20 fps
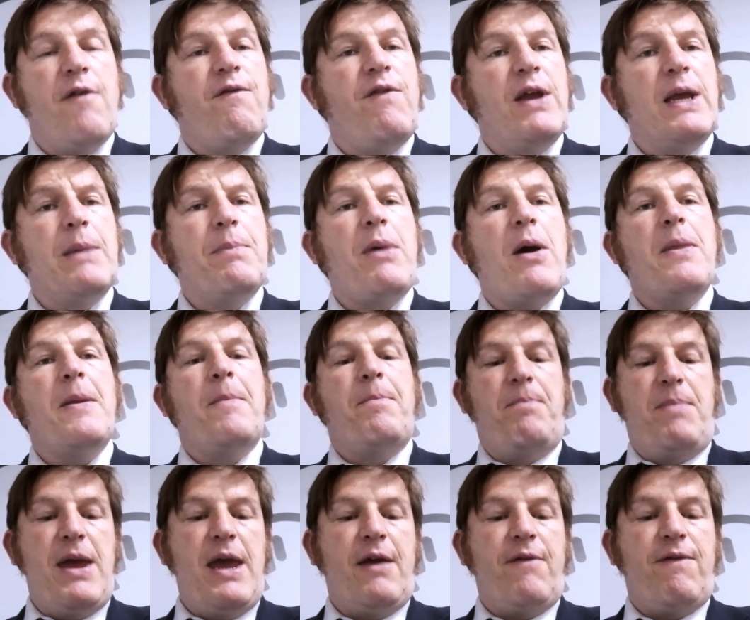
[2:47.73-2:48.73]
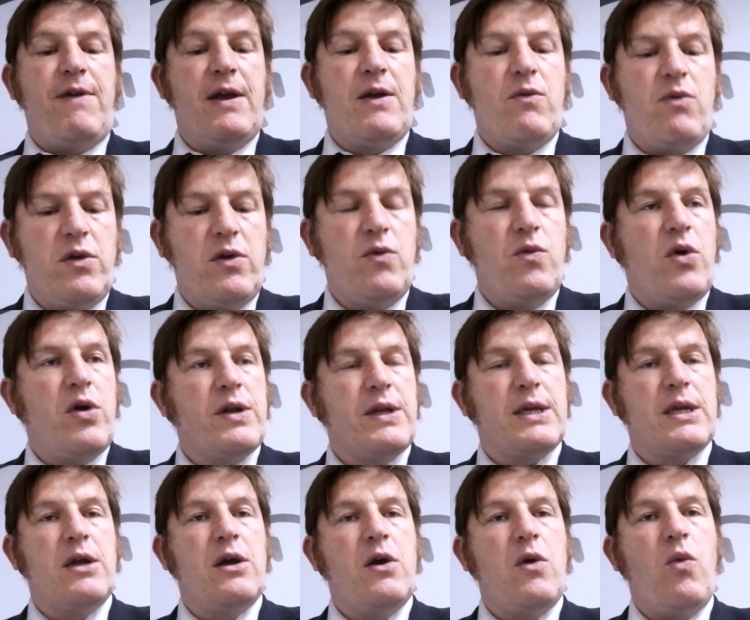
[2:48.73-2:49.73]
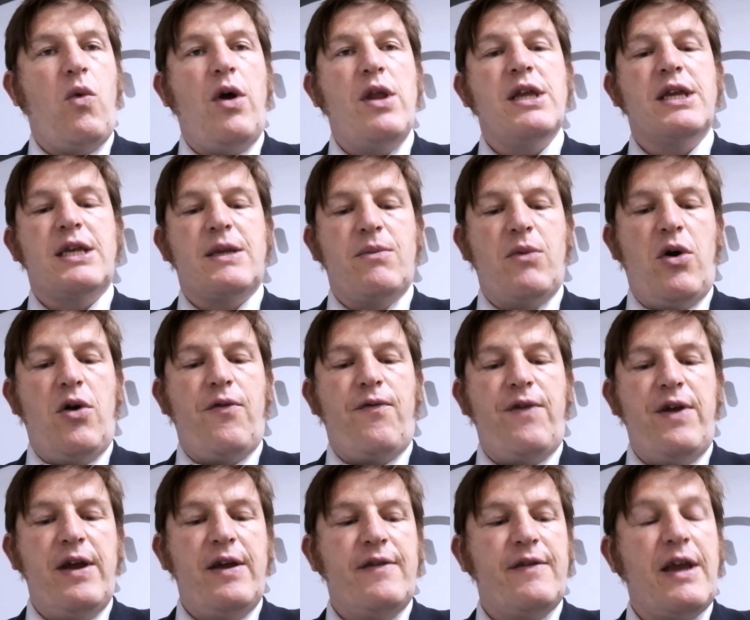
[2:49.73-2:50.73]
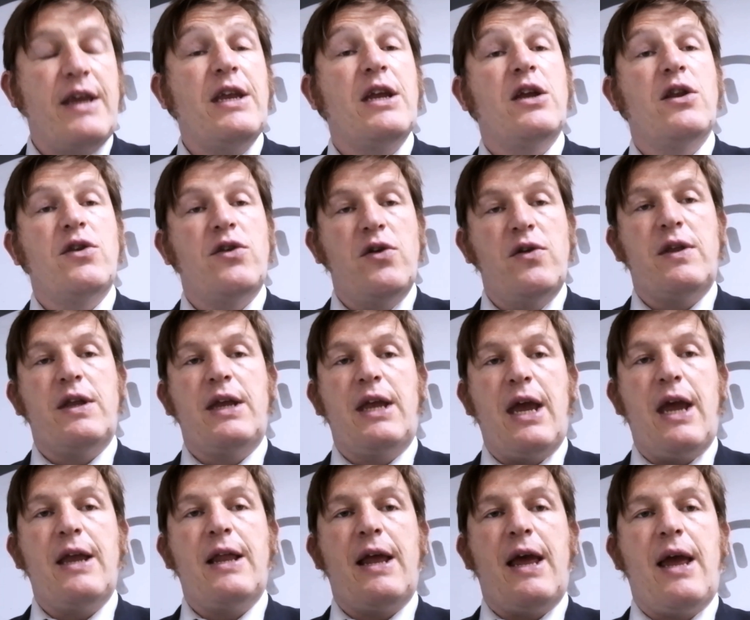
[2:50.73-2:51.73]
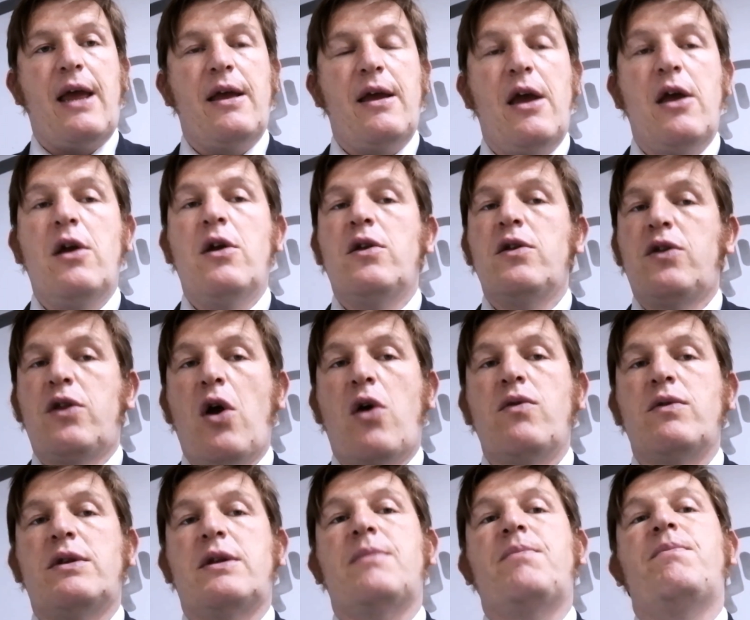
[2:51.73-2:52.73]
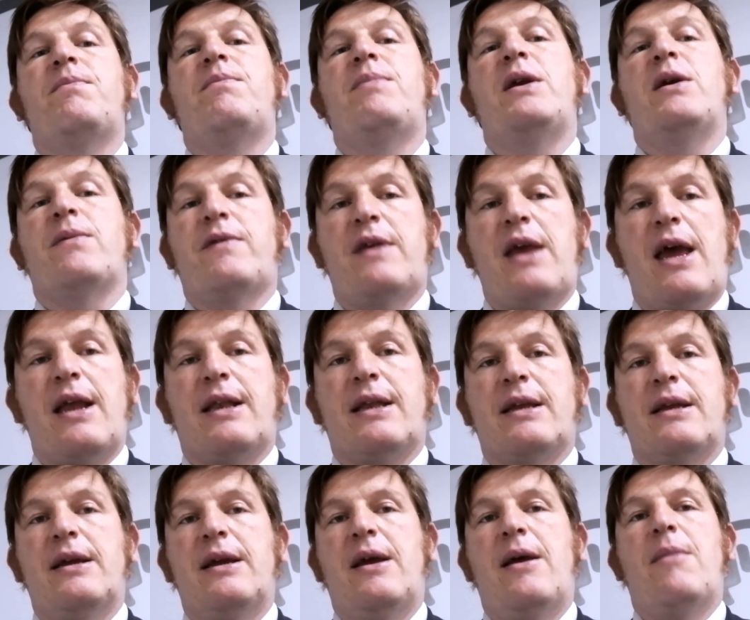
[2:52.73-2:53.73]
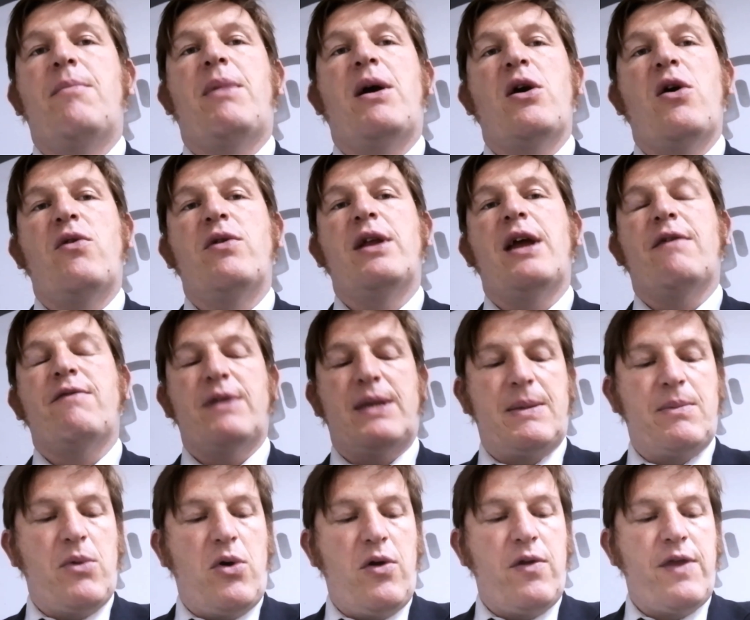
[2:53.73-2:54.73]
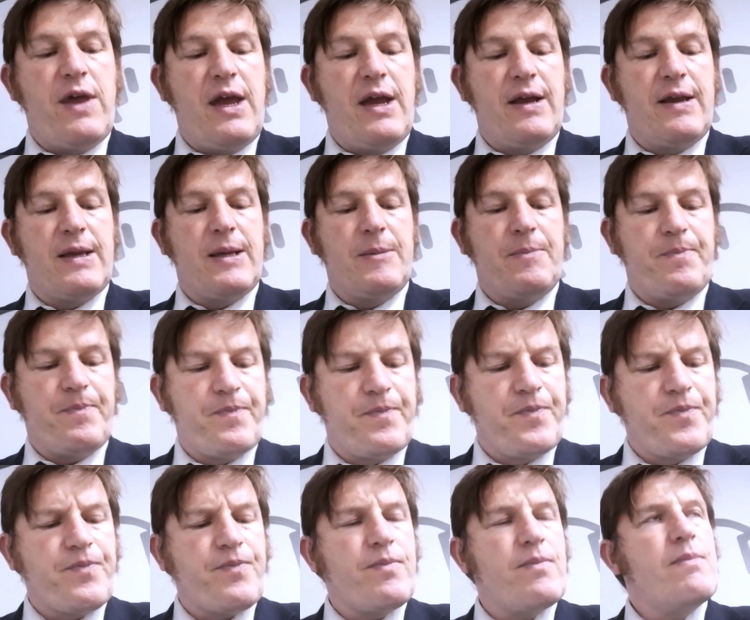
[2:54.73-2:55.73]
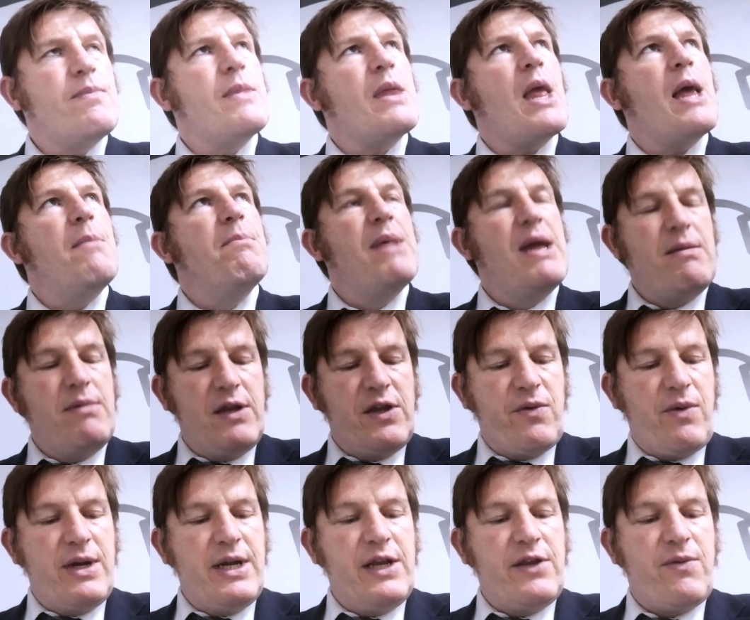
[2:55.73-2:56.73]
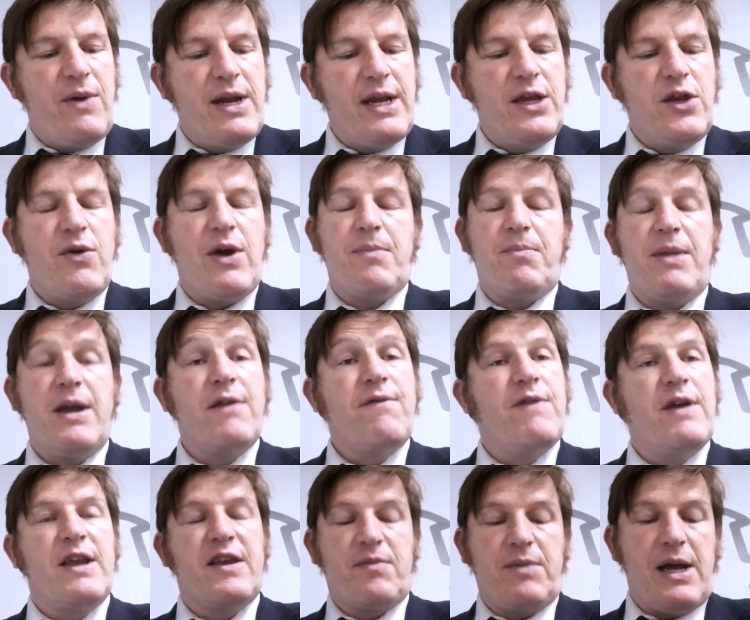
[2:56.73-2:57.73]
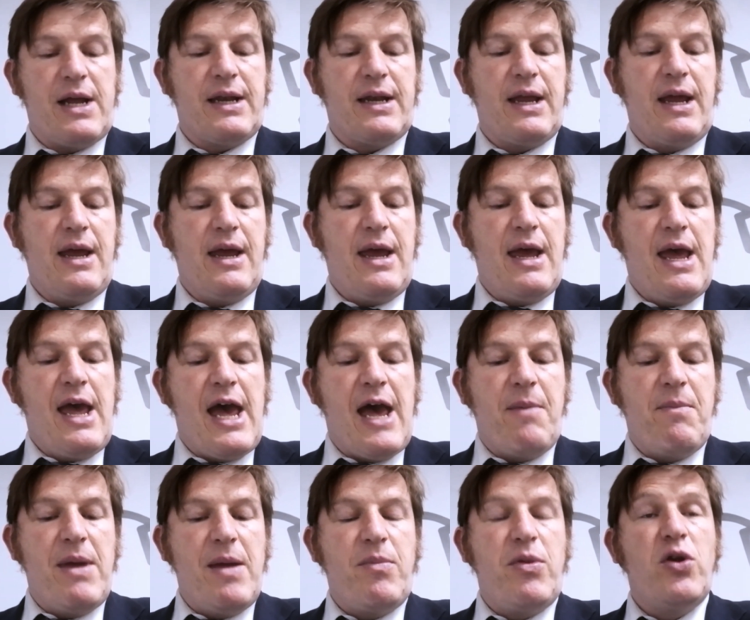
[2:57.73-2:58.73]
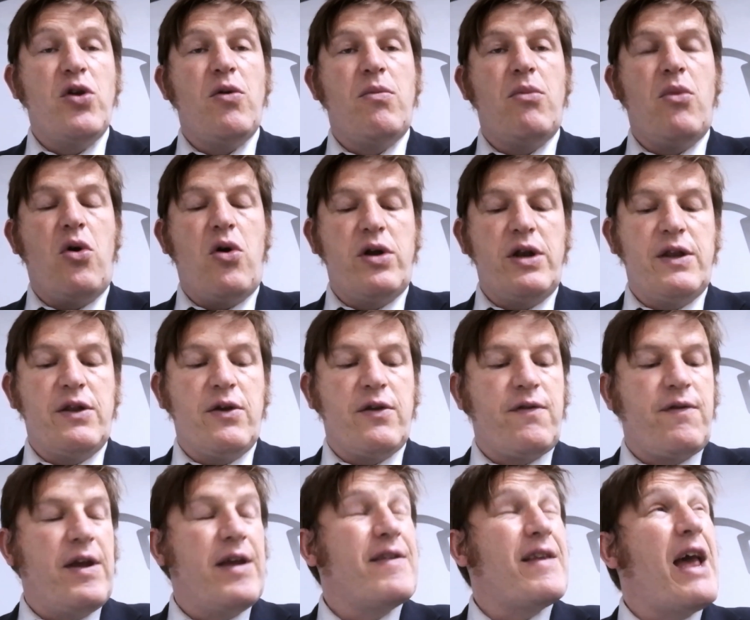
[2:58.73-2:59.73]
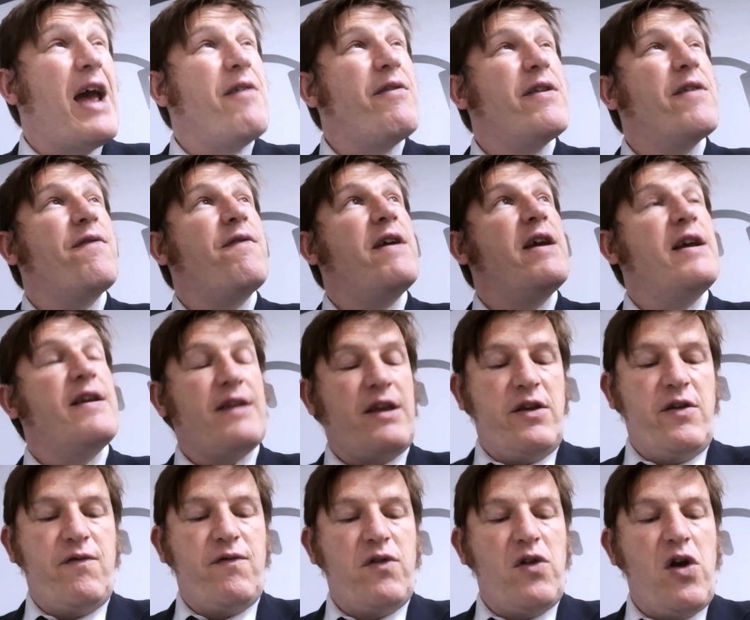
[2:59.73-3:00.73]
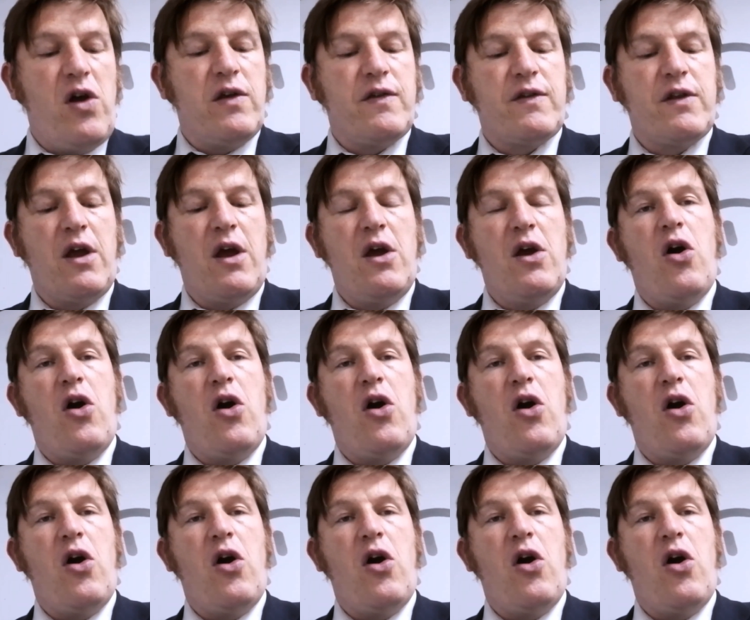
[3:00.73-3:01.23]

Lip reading: Think about the big thing, what you want. What are the small things that you can do to get you there? Don't be upset by only having small things. Maybe 2020 you had big things planned, and maybe you're mourning those things, either the things that you've lost